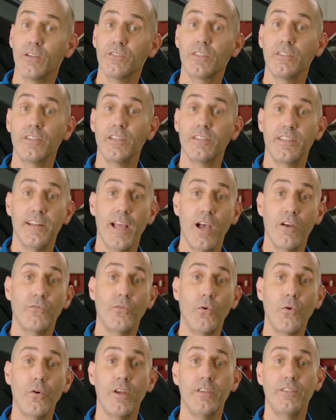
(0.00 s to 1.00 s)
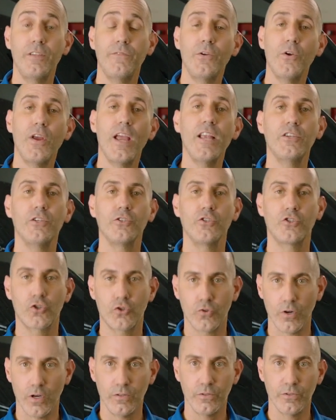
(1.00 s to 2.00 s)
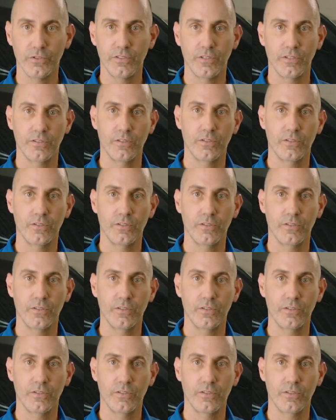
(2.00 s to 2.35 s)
else to listen out for is if your engine struggles to